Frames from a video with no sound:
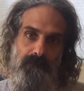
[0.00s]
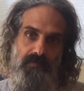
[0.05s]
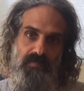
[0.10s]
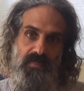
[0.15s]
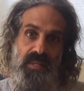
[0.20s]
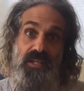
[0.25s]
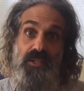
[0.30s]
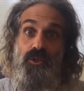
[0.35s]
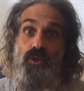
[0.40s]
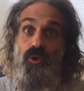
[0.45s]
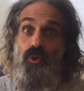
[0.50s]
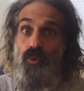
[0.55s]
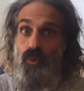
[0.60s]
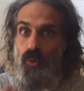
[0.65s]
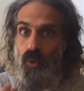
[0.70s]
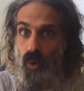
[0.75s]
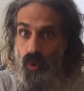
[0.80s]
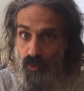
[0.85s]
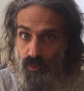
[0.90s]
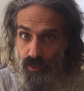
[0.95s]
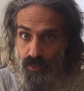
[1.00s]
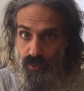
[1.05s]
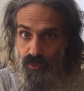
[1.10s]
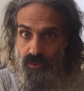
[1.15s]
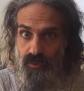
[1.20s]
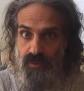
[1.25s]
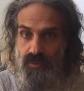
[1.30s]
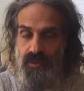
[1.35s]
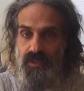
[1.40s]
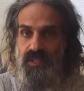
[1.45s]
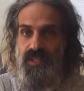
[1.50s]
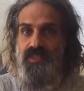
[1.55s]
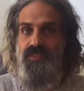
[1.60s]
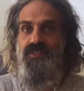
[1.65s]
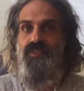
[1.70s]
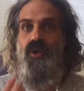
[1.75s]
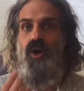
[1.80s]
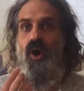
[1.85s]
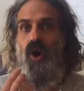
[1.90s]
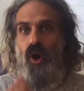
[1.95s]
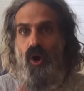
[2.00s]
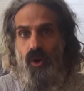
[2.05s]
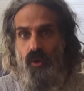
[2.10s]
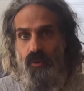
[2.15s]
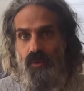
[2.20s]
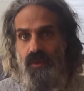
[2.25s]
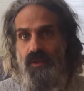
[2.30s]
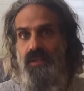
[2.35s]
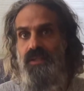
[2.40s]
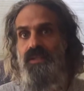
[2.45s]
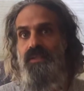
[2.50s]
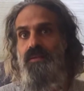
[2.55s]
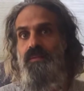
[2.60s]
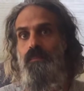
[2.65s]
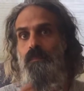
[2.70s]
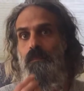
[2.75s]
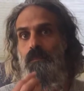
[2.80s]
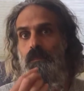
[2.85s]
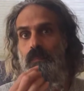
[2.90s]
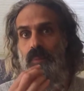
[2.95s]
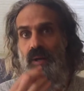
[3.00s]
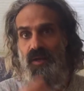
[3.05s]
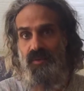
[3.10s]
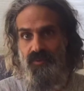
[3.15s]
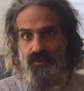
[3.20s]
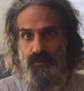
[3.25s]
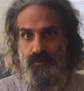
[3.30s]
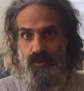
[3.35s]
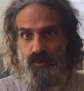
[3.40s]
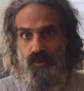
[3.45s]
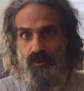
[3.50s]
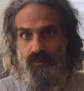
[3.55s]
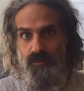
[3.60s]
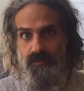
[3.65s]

And growth is only possible